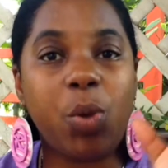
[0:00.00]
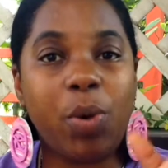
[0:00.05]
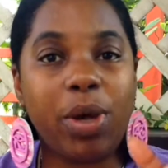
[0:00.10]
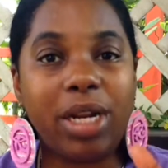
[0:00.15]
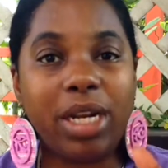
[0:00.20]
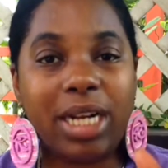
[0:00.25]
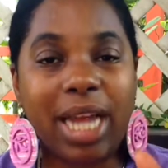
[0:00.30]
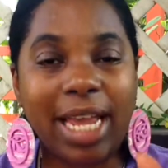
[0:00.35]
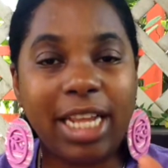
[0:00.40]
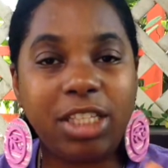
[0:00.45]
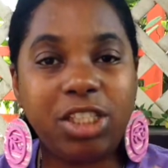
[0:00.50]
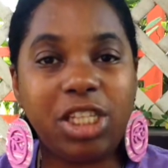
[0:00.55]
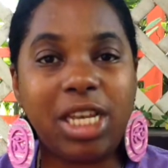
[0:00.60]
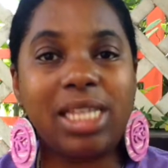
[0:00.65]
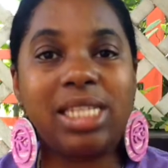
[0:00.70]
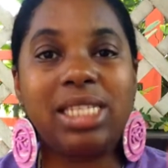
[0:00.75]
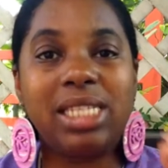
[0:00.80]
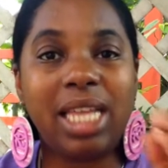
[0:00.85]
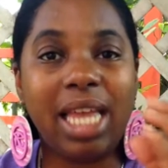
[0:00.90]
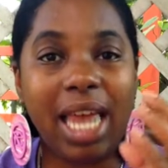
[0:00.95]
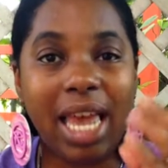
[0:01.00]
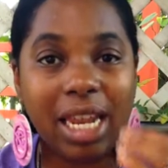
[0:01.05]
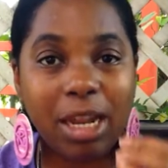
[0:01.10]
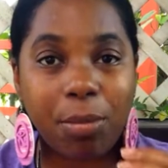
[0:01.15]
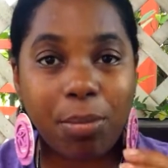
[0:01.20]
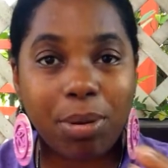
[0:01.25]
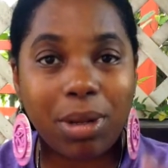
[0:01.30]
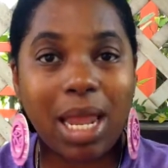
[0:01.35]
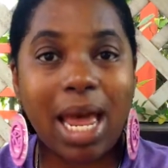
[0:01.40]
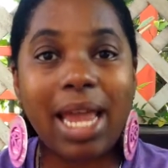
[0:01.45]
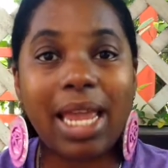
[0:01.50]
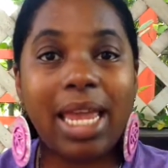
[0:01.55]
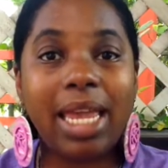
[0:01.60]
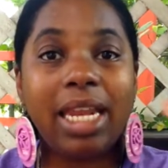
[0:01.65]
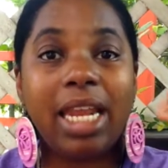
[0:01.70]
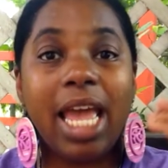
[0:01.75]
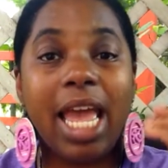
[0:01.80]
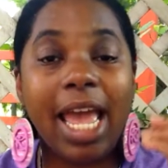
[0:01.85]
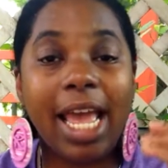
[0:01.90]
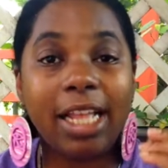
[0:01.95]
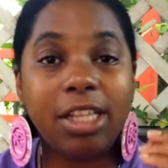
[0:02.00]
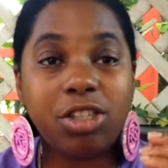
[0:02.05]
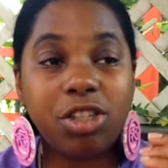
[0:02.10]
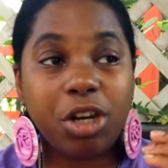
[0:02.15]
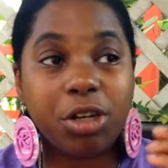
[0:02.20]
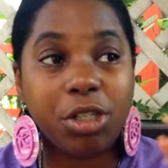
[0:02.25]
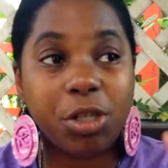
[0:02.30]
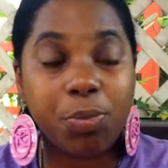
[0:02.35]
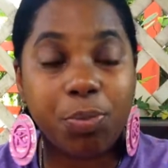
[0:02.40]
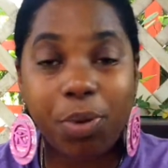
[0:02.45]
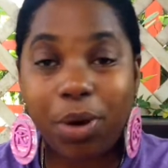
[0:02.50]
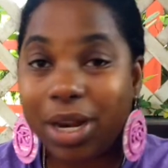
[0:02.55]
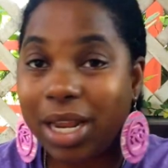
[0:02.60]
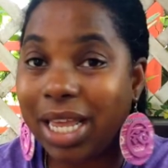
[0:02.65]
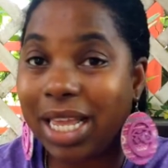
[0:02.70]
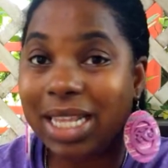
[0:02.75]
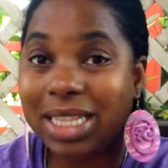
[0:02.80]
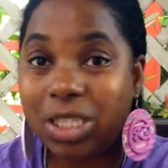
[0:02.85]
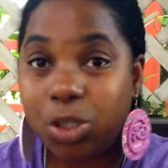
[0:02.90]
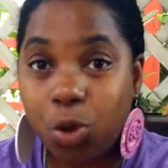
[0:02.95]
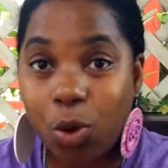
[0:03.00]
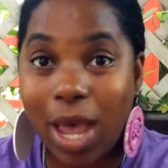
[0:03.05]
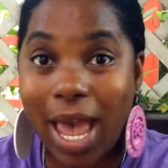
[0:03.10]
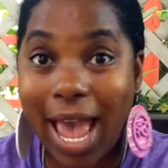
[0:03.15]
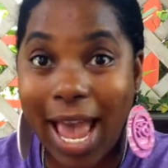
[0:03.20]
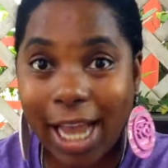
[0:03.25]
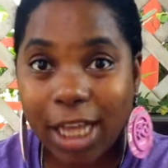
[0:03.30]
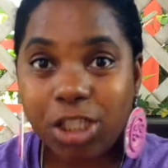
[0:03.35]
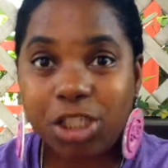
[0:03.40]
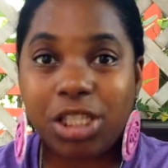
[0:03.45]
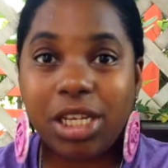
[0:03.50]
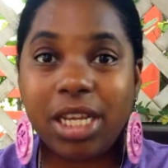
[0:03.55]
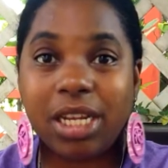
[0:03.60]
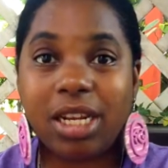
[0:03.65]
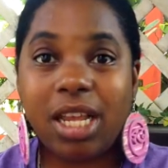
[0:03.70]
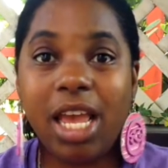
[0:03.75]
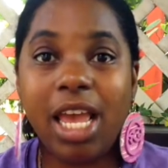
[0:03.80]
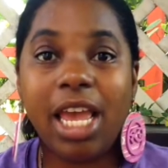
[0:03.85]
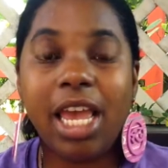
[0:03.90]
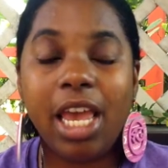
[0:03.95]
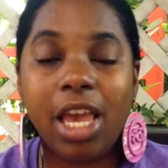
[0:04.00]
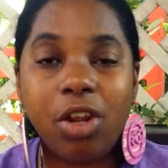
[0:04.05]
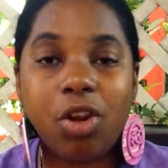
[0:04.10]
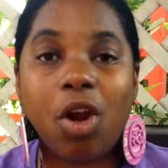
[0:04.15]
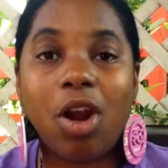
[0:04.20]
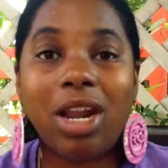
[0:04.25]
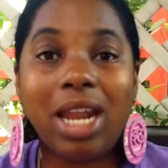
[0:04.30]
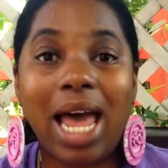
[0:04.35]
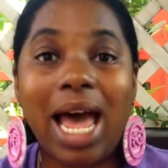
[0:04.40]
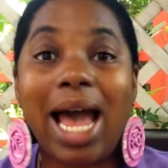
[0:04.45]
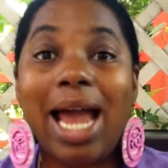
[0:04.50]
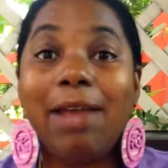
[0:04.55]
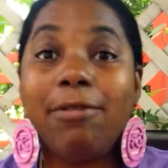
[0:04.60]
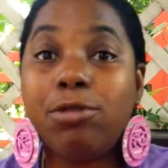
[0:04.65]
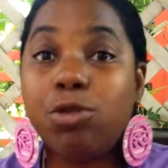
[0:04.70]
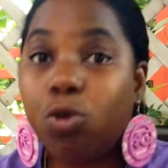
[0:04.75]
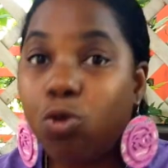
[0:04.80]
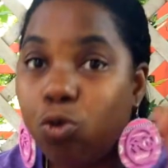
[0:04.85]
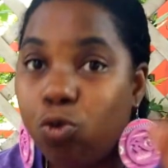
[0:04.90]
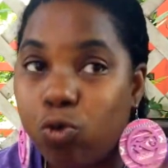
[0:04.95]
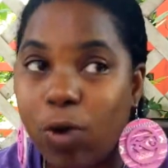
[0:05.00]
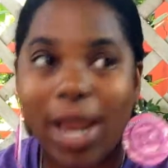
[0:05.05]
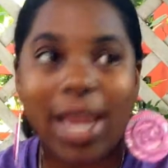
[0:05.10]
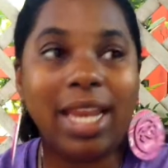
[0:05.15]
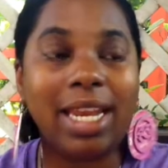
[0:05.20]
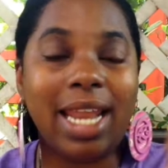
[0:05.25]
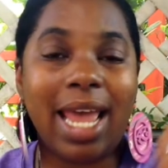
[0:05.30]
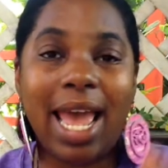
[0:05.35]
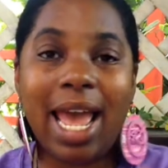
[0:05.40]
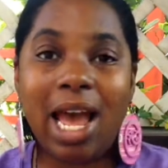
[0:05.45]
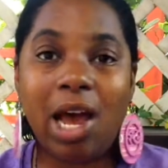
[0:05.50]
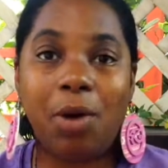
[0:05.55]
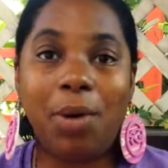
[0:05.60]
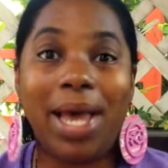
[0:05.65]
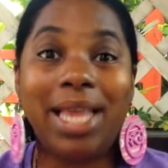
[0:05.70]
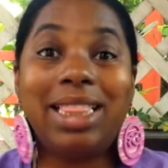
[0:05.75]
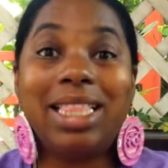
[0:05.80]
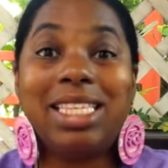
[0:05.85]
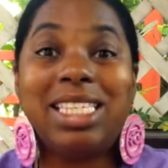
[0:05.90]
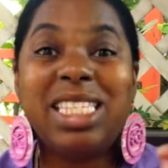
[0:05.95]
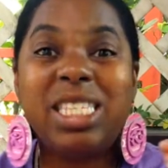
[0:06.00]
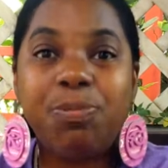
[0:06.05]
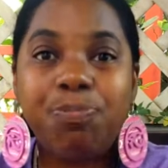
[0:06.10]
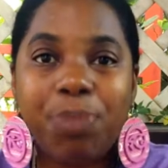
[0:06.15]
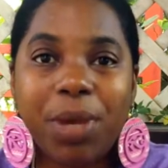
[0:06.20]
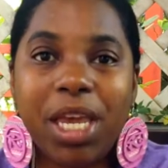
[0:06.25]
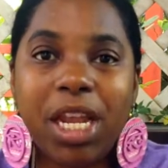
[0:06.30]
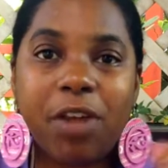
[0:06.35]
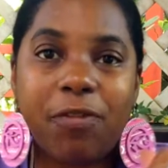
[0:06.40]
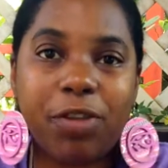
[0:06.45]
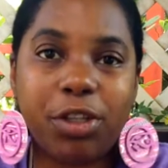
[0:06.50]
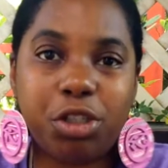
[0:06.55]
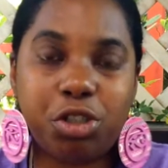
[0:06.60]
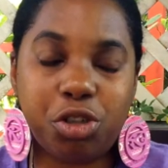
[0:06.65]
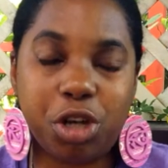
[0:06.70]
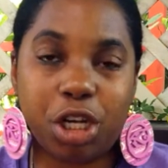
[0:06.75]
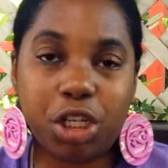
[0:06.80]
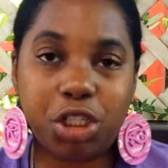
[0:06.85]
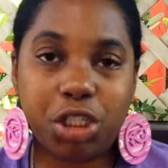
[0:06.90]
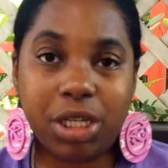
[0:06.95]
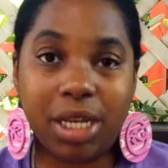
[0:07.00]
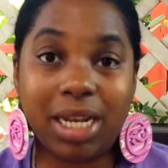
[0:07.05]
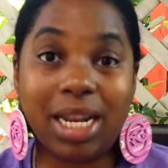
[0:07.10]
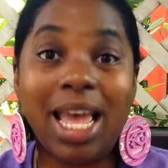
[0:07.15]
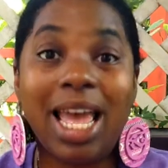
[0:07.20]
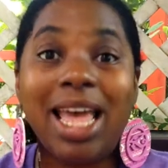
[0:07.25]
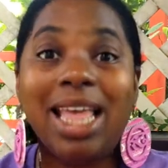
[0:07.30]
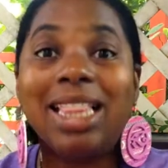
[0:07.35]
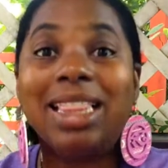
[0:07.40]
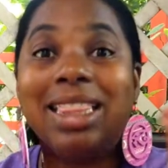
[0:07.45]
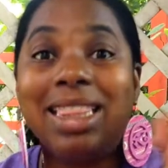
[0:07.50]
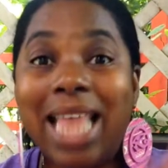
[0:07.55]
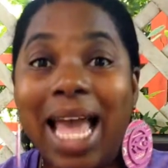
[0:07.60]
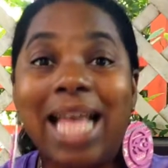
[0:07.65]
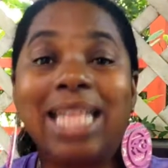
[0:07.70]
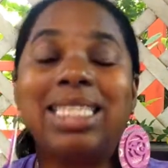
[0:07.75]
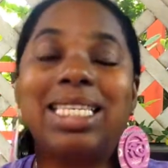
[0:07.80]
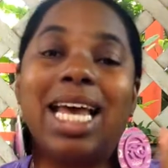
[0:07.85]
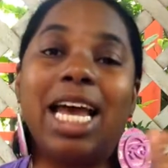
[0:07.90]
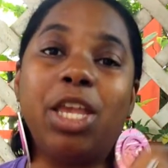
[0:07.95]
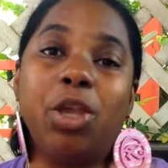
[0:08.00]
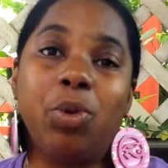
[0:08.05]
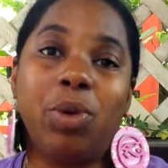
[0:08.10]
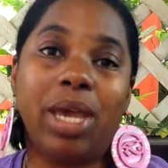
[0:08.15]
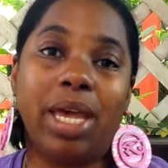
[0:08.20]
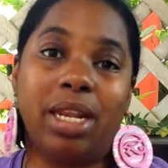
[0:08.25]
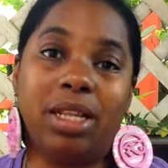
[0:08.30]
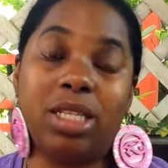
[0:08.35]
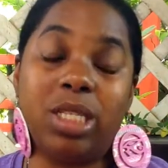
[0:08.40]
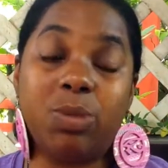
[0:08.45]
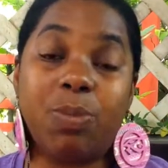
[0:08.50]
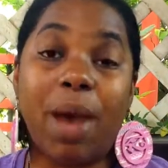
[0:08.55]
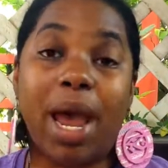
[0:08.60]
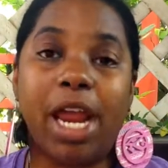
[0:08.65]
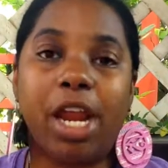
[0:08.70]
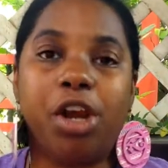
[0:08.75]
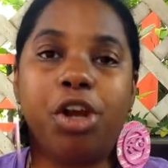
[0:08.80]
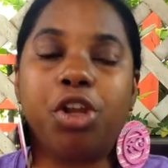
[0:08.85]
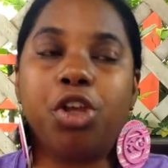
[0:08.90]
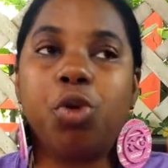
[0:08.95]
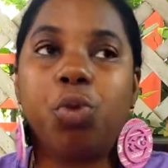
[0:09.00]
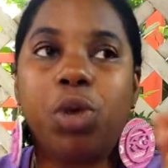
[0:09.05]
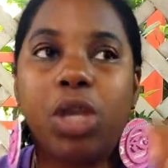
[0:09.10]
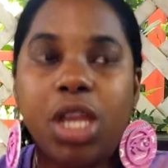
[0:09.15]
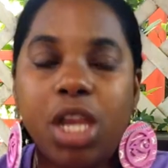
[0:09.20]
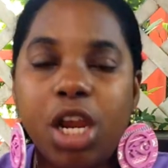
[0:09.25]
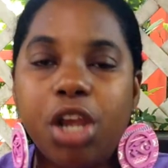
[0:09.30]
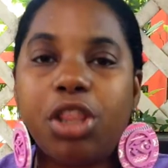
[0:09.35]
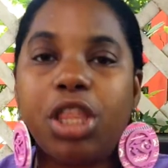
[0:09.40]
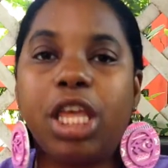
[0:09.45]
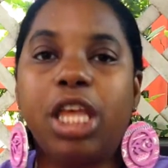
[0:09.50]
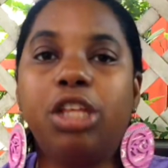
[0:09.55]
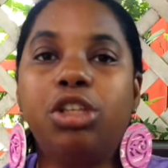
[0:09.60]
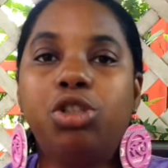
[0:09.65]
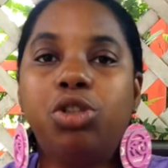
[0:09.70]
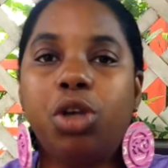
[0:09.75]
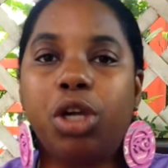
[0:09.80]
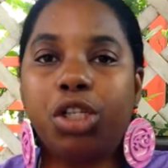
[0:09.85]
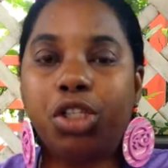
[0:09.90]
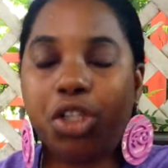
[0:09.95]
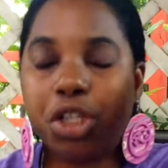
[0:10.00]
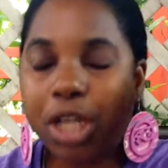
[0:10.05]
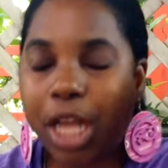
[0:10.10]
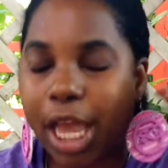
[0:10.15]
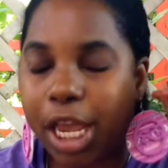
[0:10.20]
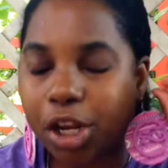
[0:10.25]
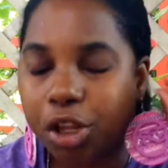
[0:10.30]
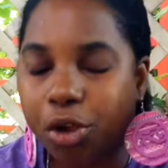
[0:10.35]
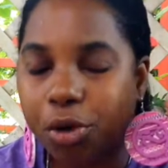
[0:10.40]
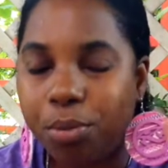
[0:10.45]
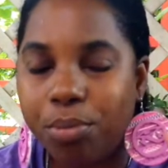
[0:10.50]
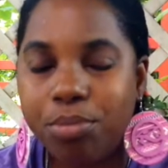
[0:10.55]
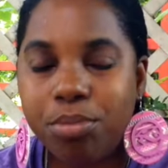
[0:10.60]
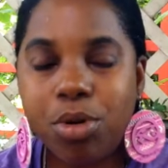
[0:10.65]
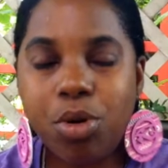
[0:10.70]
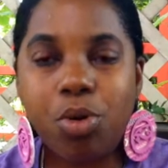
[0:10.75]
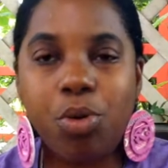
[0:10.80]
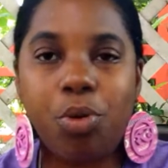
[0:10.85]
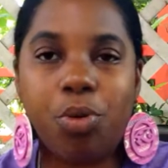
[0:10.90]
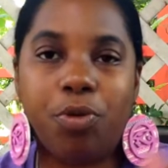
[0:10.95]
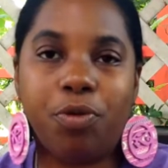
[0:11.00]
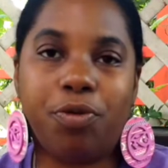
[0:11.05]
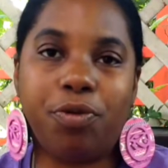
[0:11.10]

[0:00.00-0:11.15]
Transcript: want to digest it and apply it and start to put it into action in our lives right now at the speed of instruction. That's how you get inspired. You hear the instruction and you move.